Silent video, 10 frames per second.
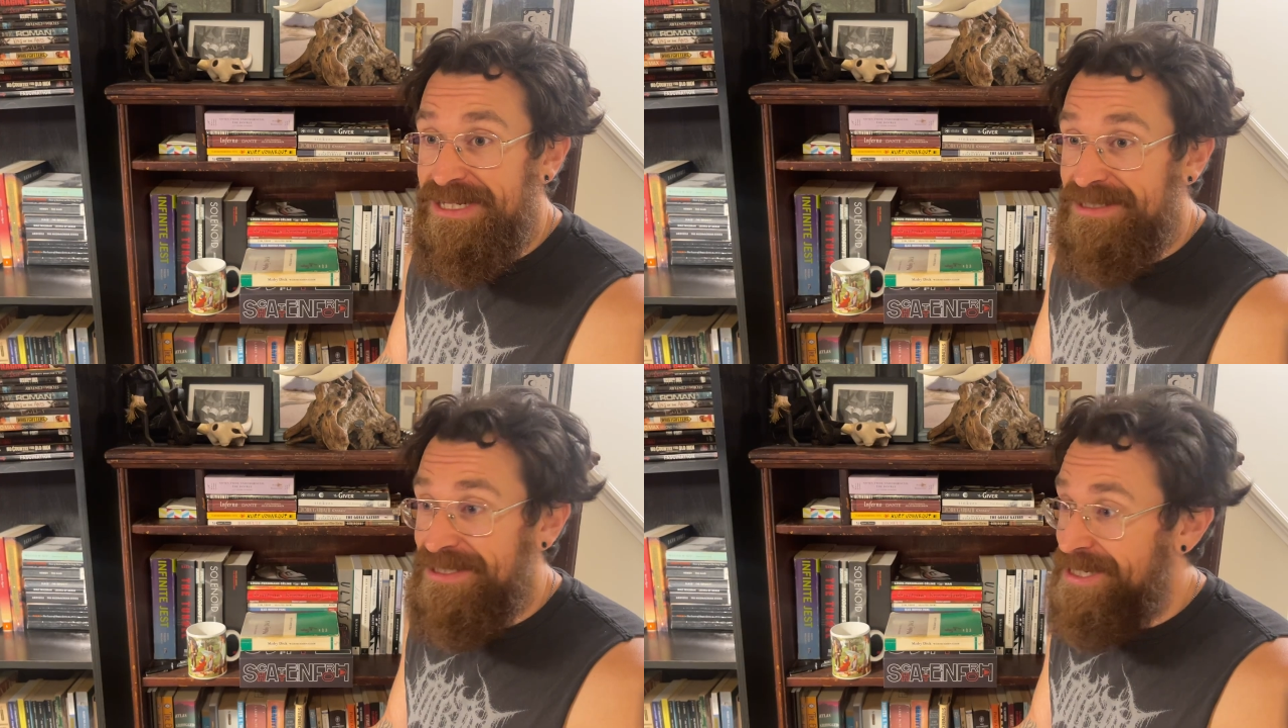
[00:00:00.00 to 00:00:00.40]

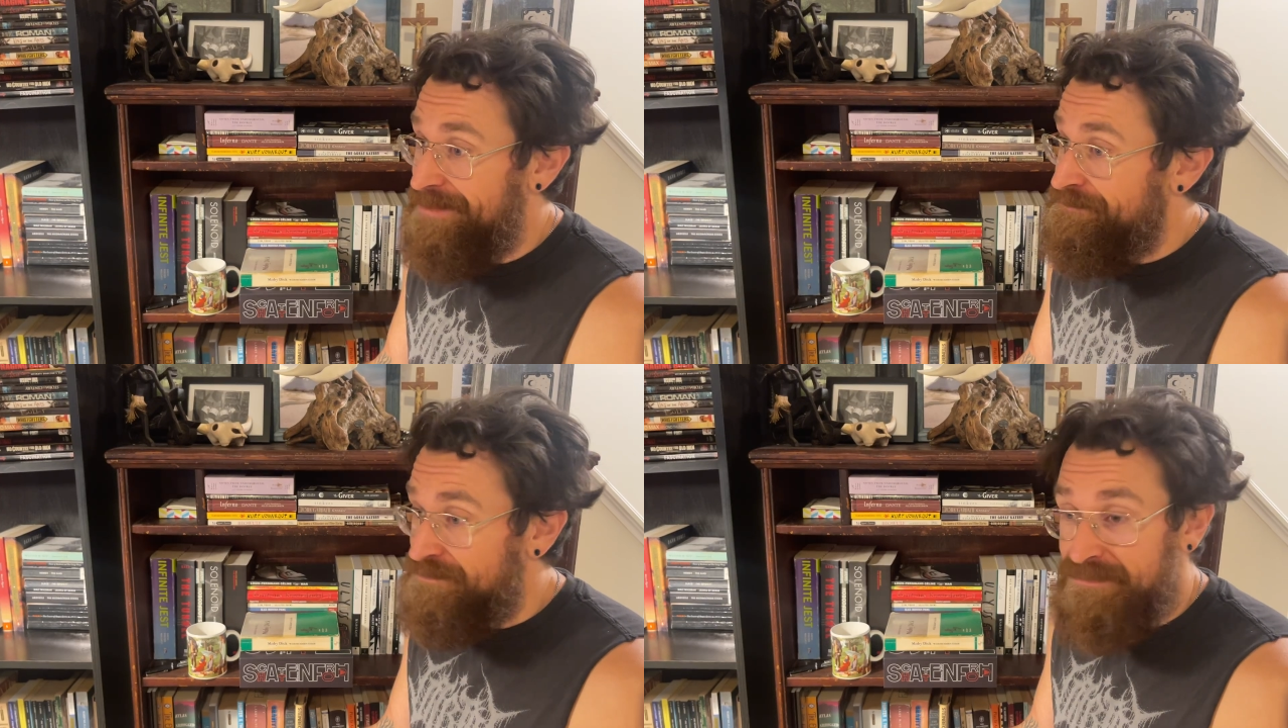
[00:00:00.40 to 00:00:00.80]
It's like
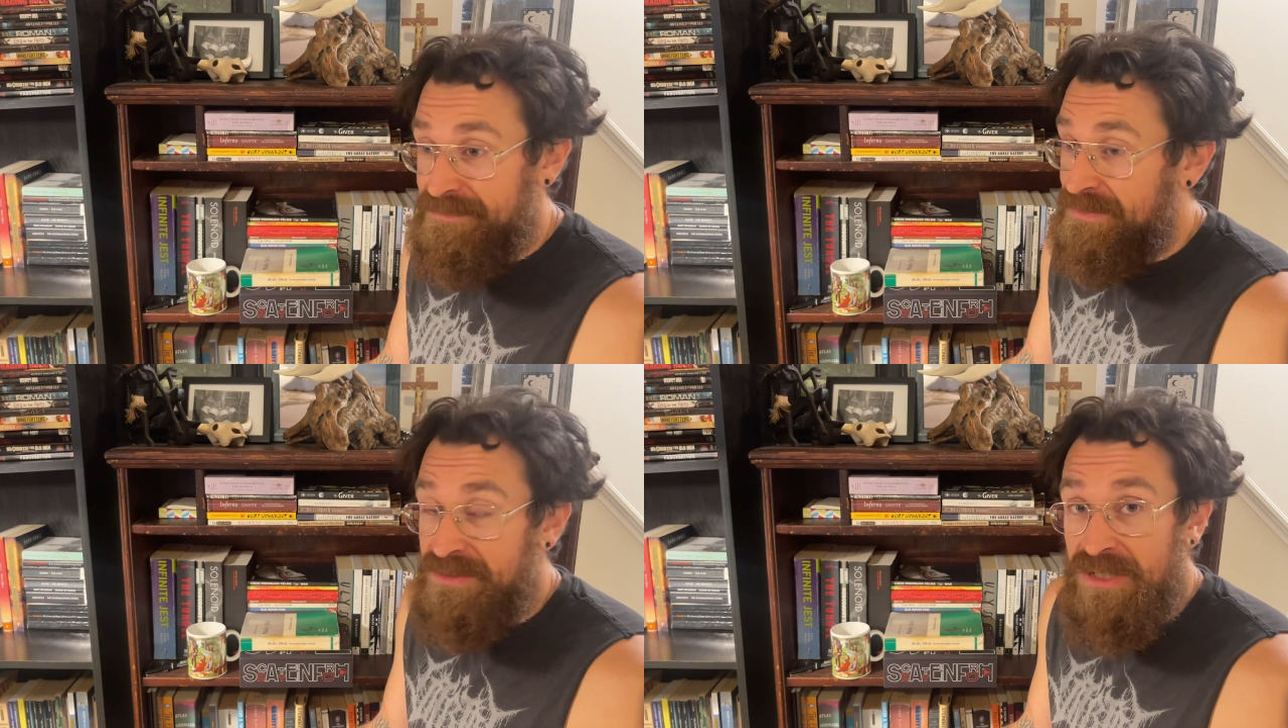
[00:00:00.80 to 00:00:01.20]

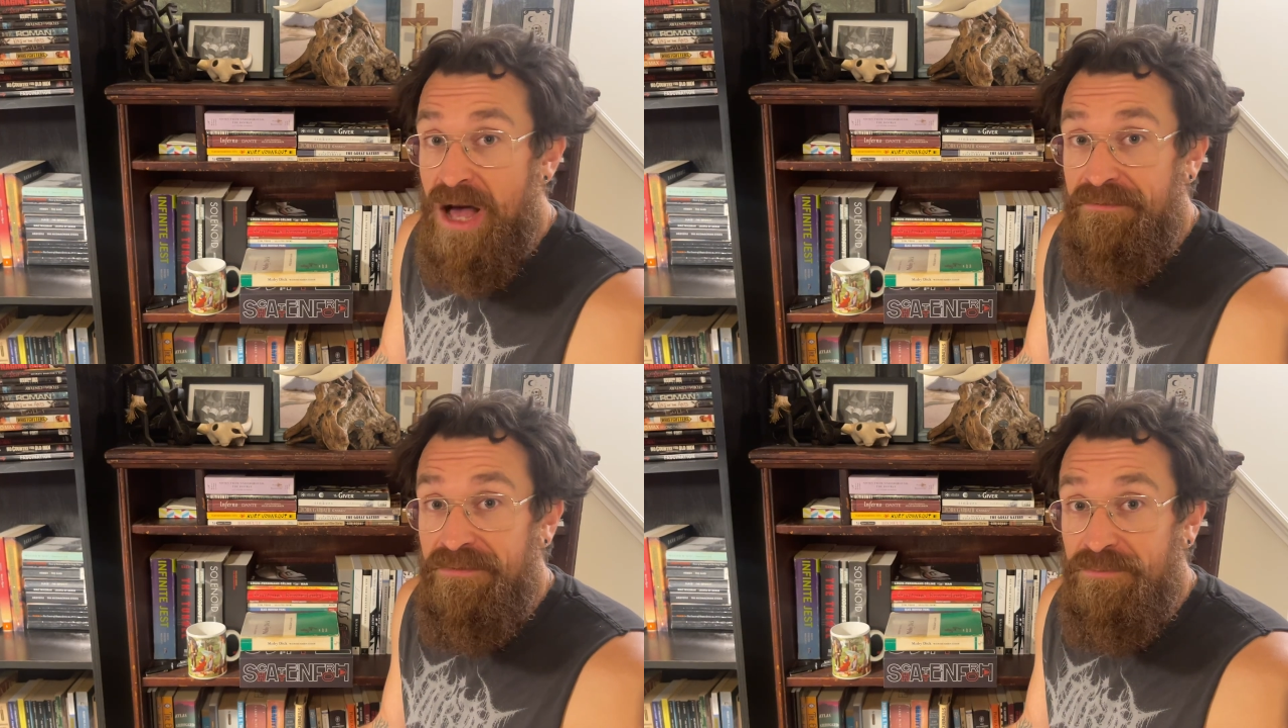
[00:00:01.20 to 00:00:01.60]

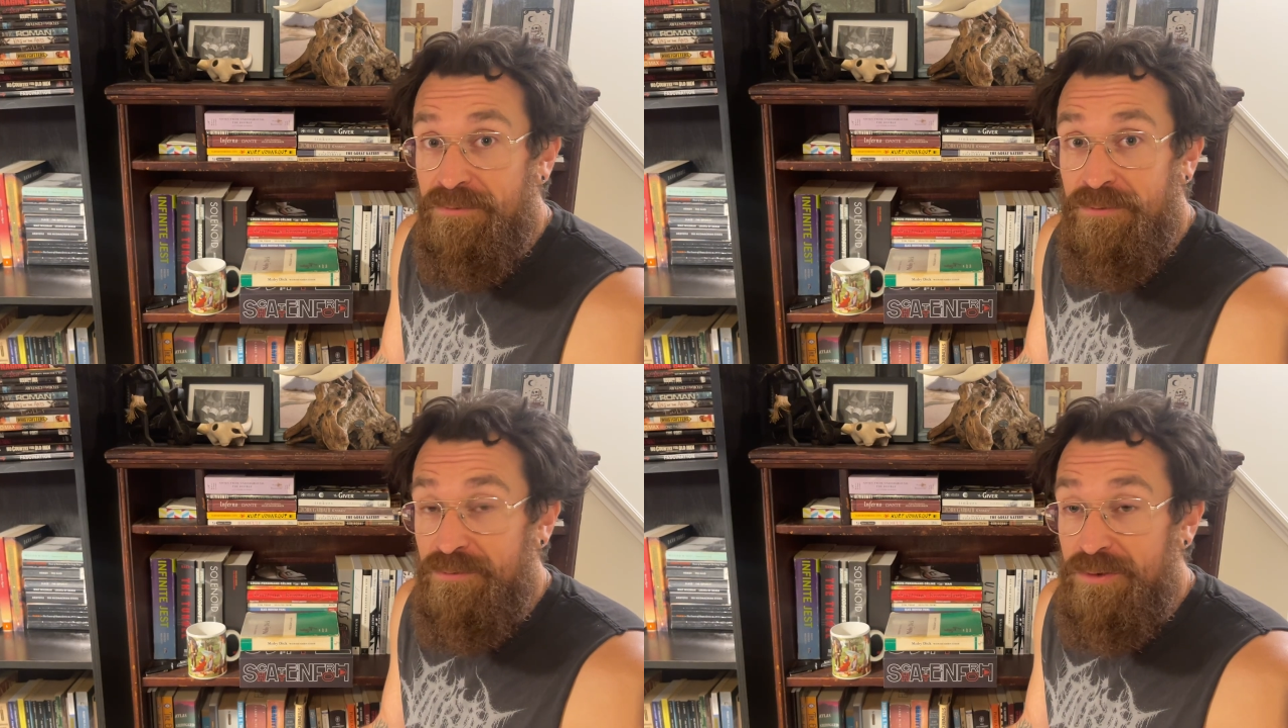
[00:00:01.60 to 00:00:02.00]
tough.
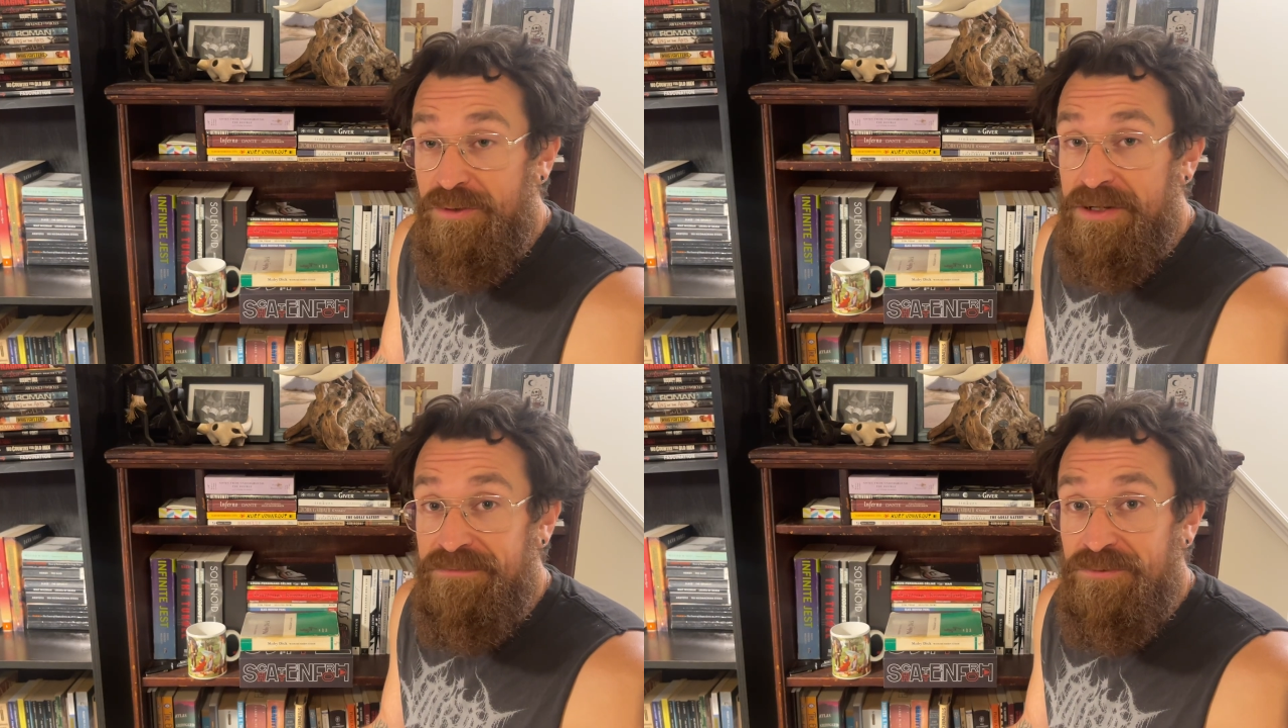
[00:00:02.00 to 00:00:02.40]
We're
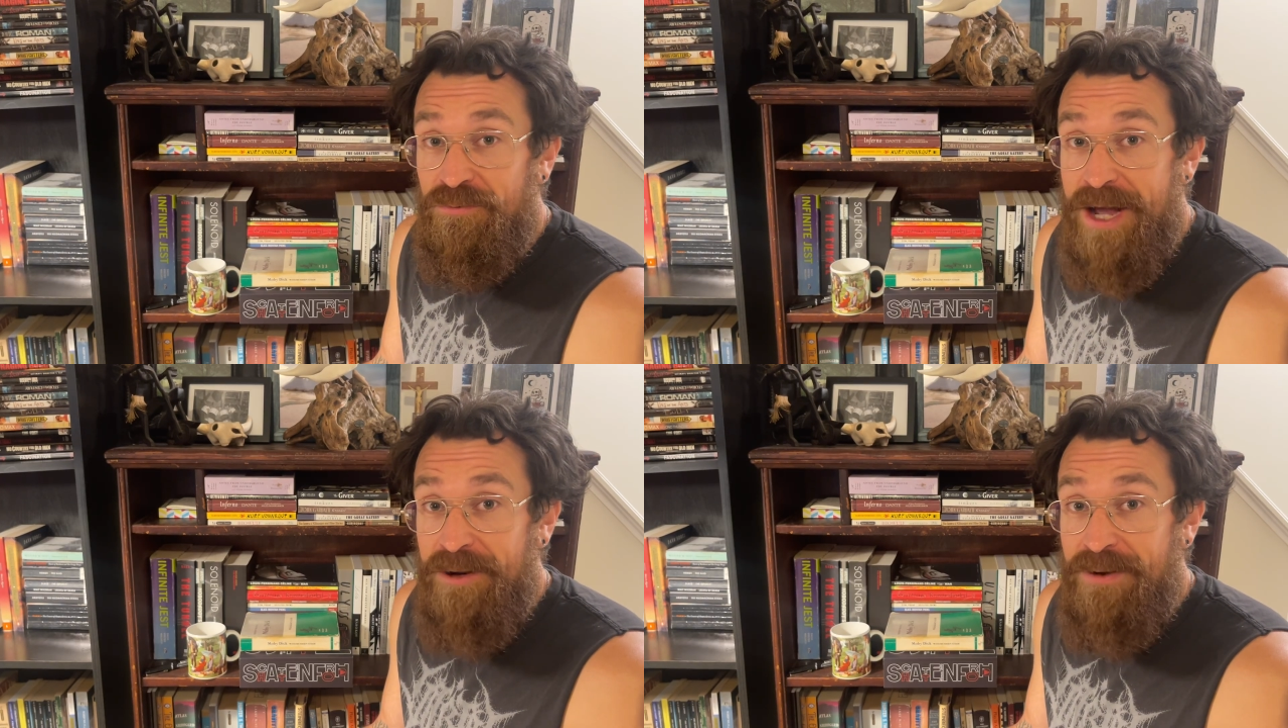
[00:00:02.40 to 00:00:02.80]
looking for the
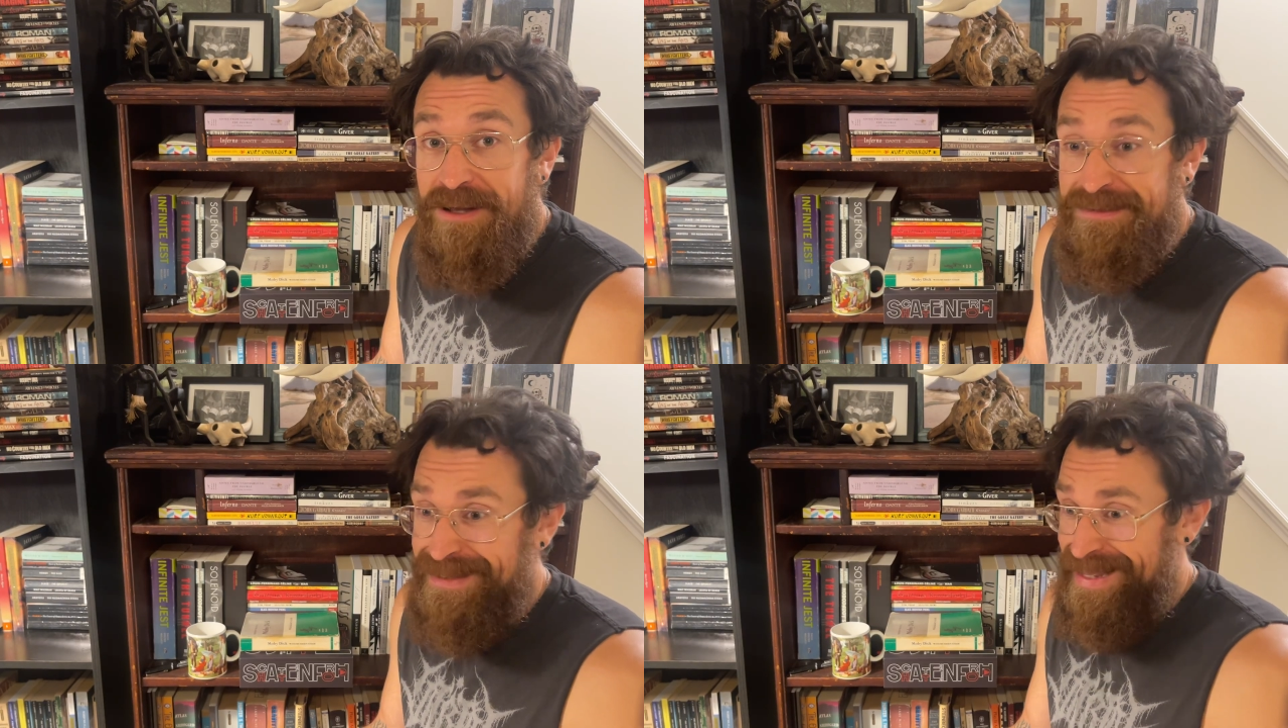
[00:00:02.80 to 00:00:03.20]
white
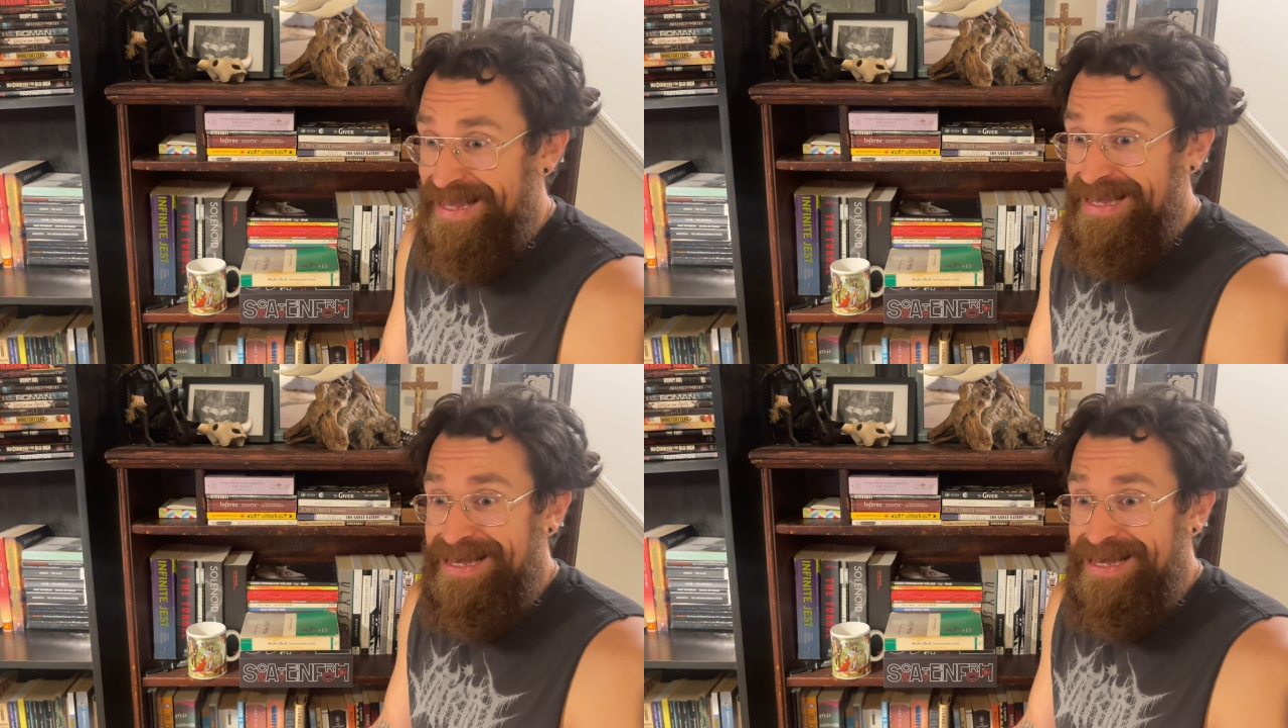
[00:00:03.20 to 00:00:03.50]
whale. It's like,